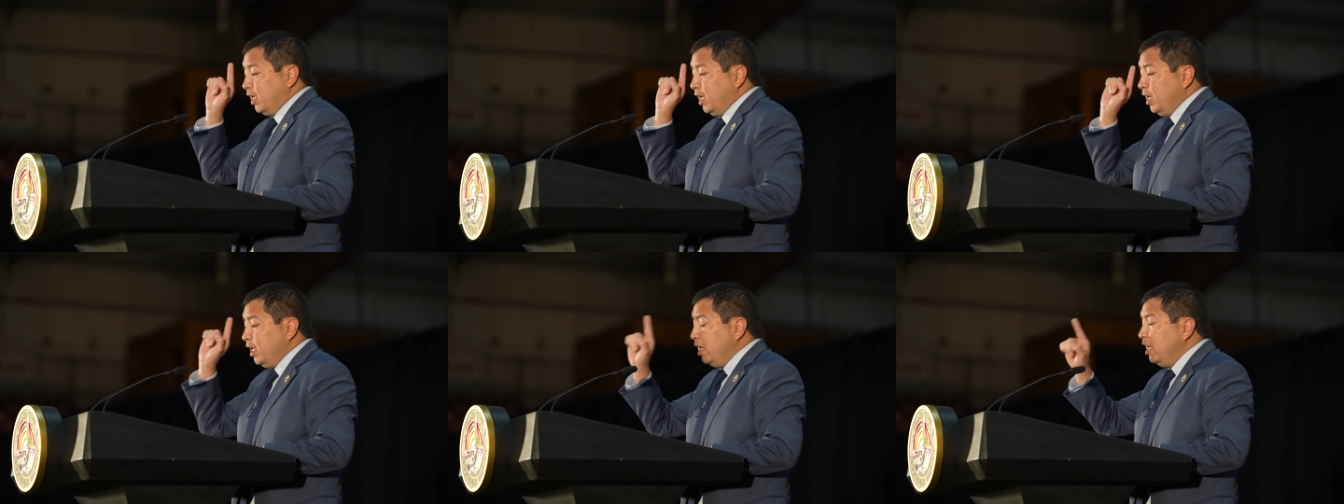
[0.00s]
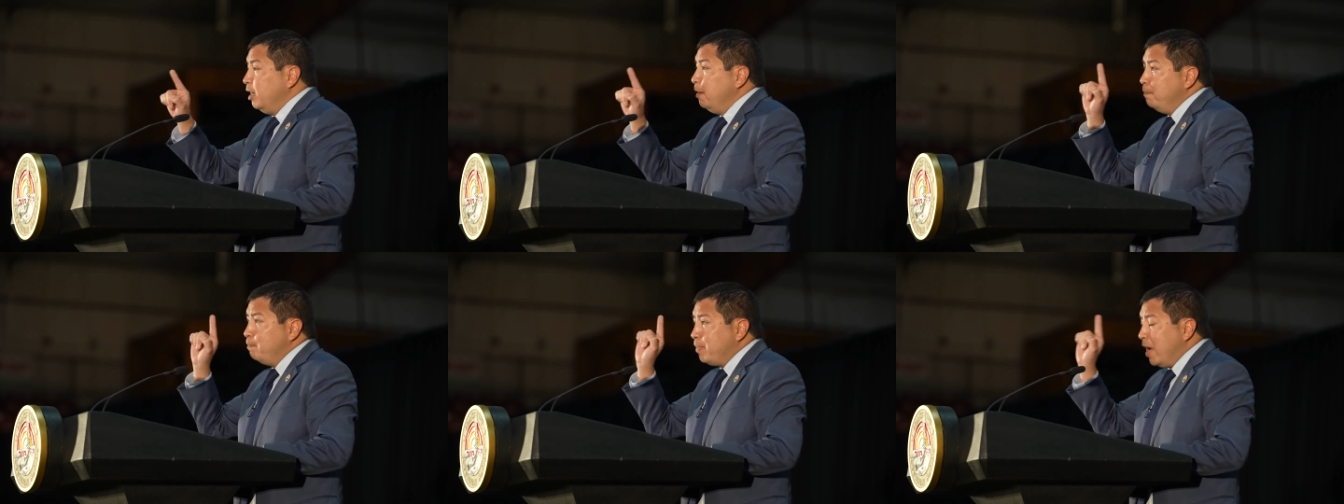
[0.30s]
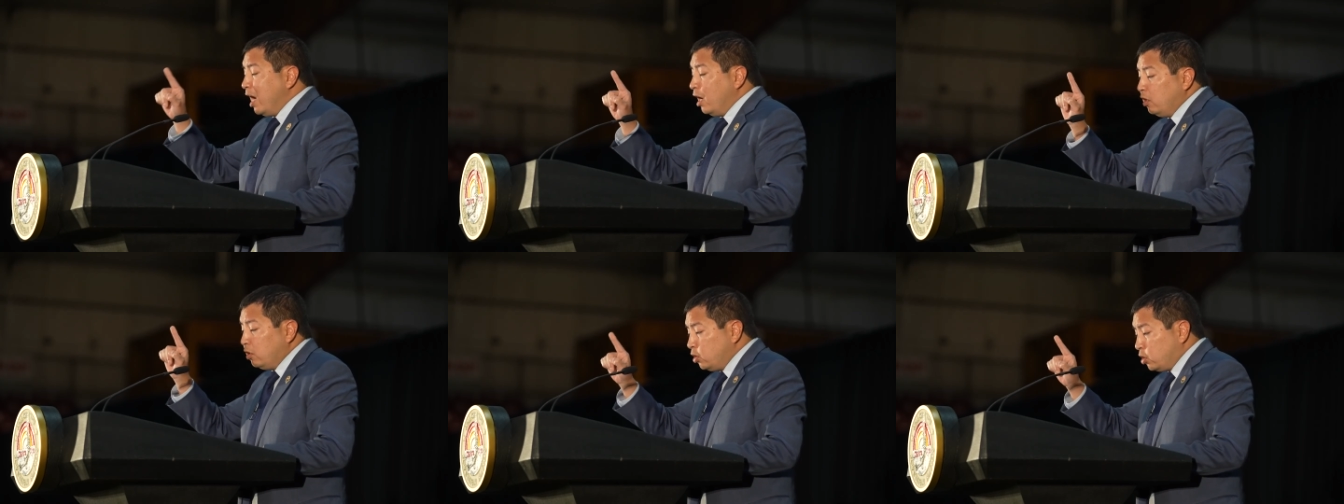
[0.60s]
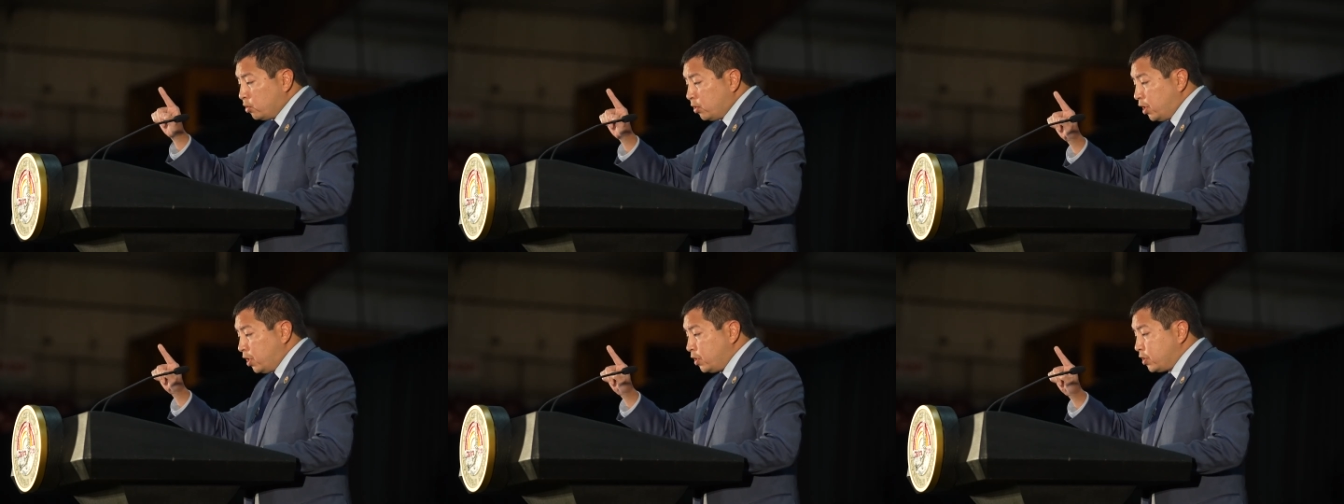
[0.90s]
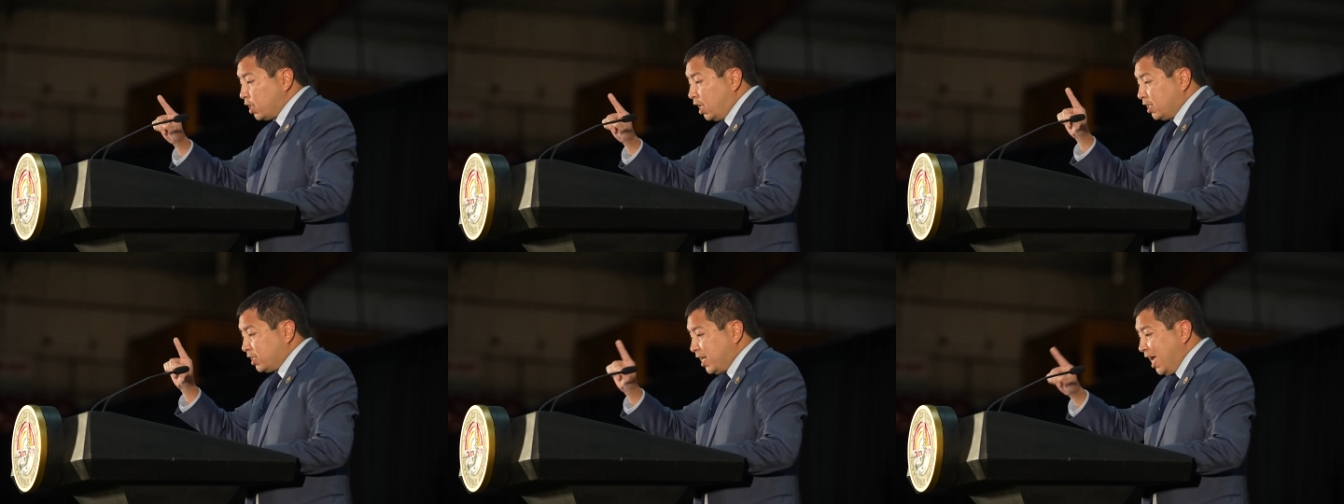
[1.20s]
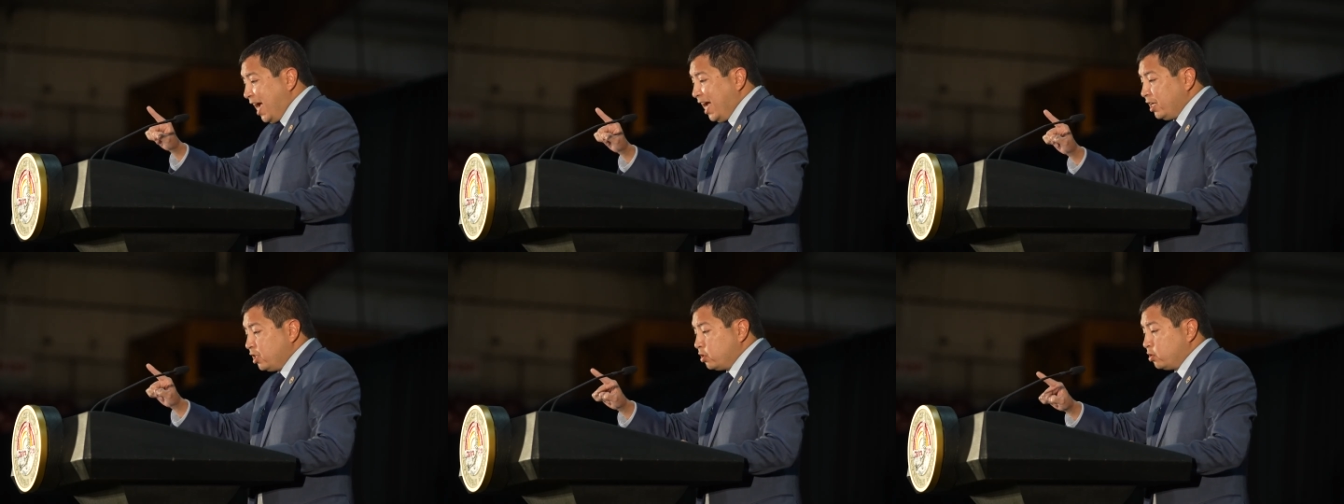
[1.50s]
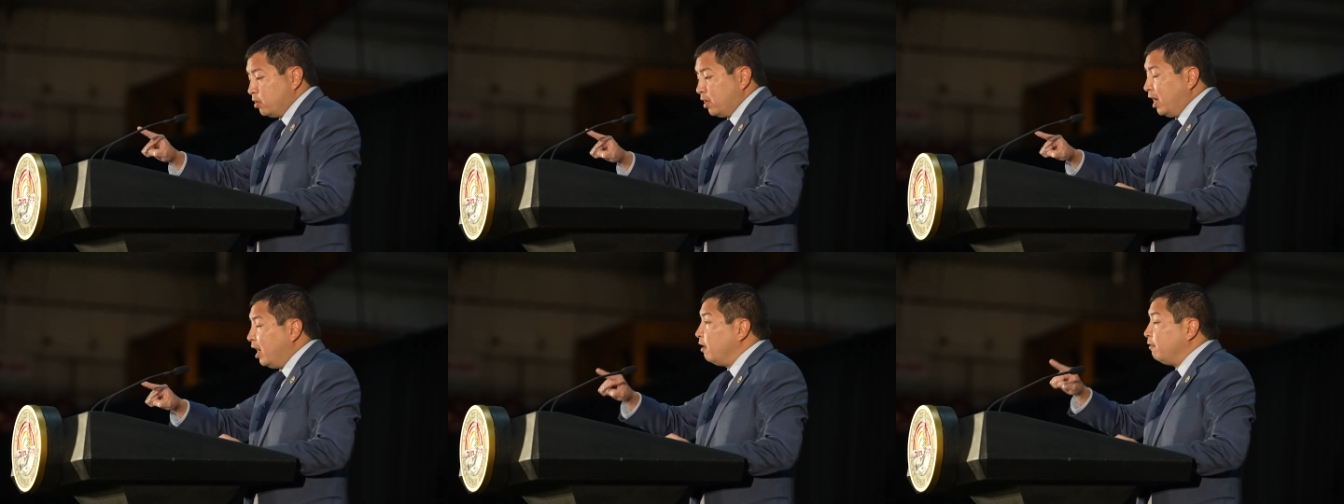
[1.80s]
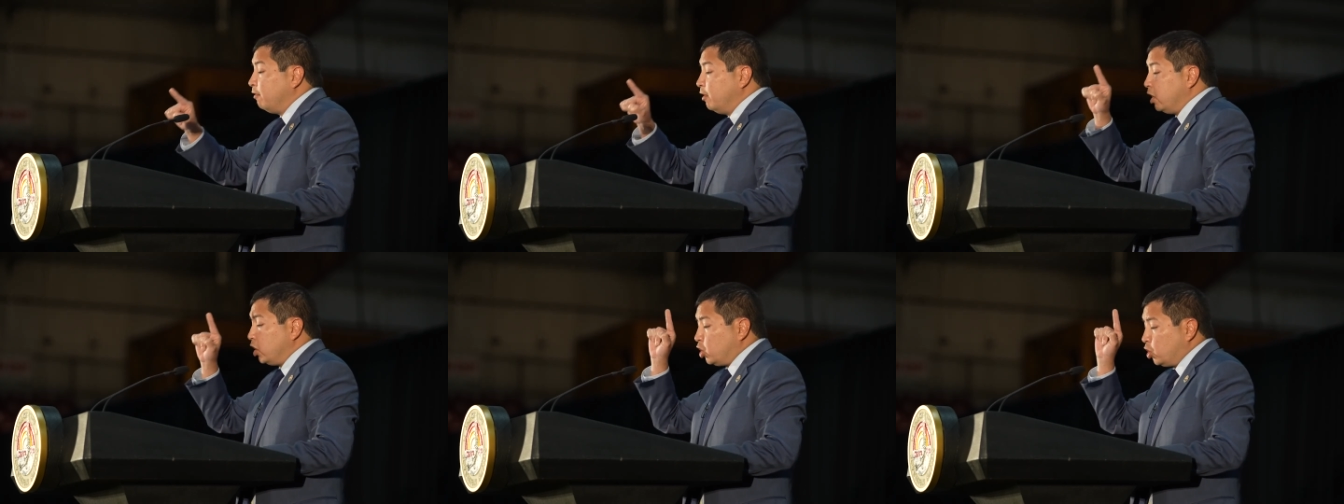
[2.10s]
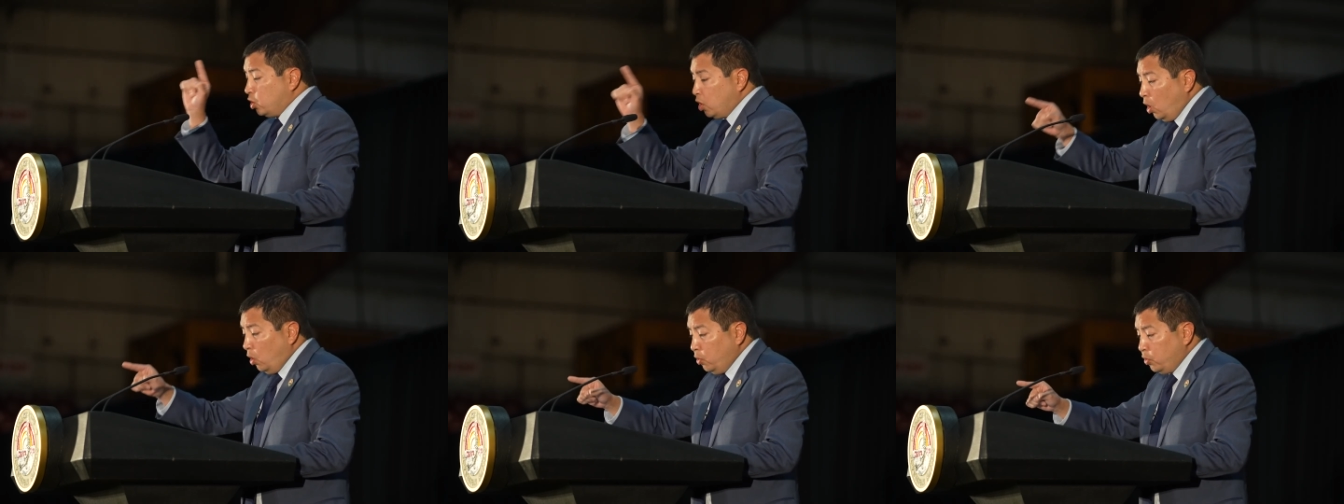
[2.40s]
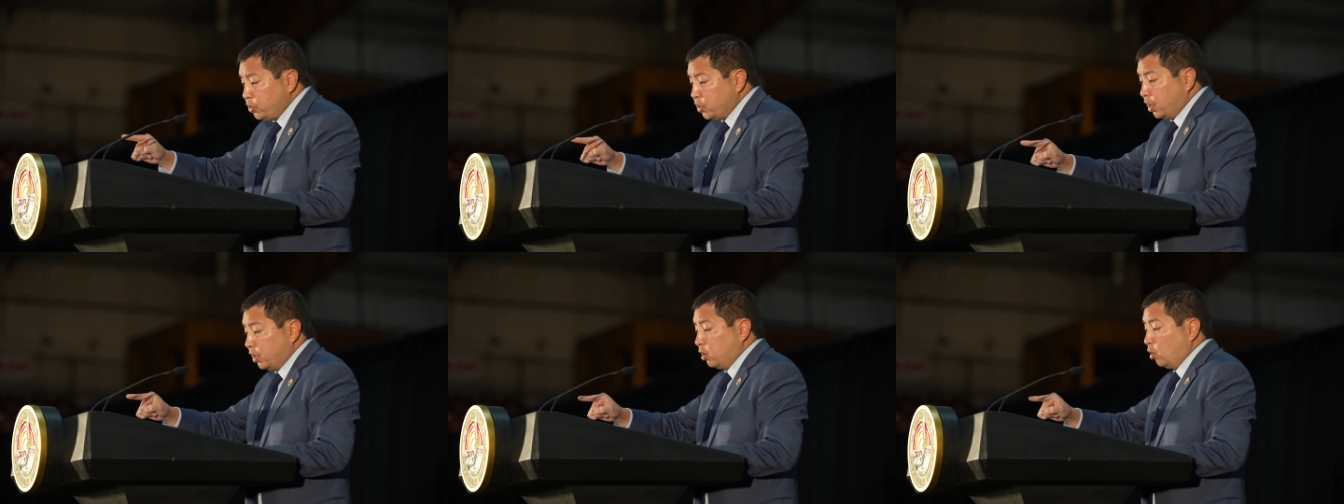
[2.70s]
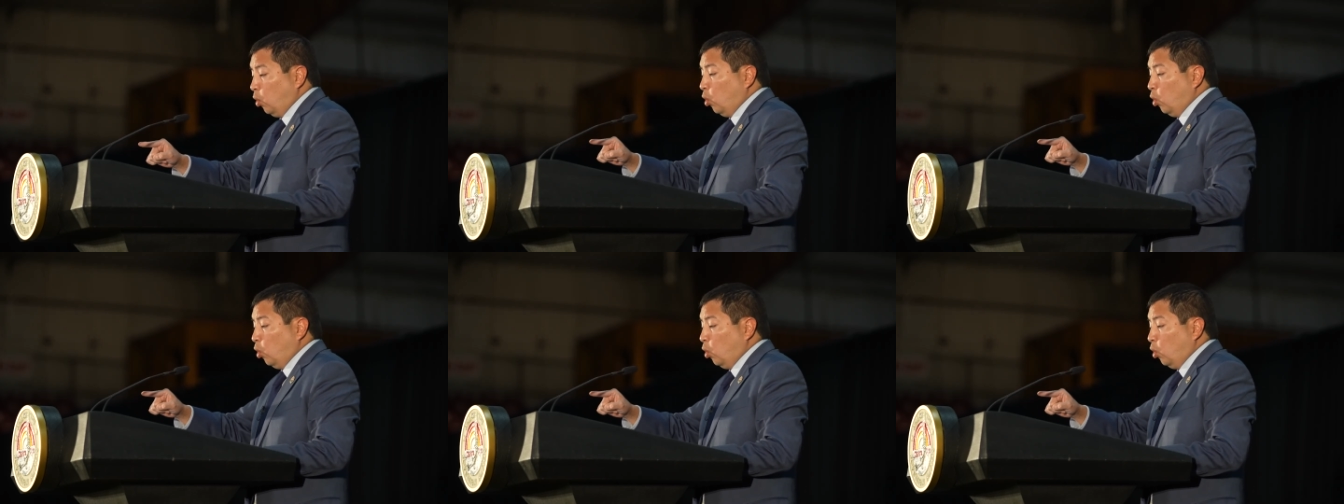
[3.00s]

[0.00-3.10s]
any boundaries attached to every chosen